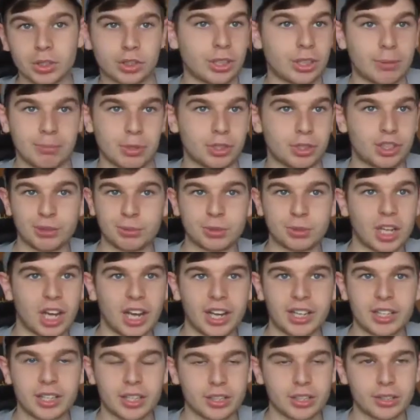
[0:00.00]
Championship
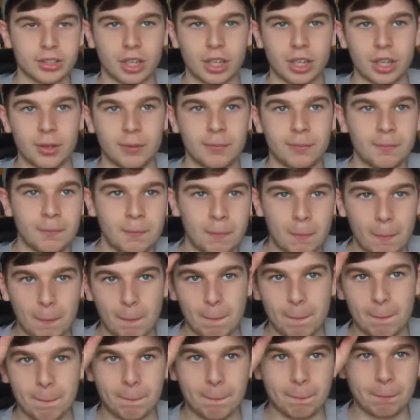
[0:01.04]
side has
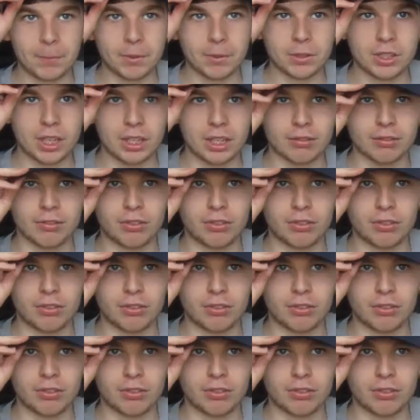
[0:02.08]
taken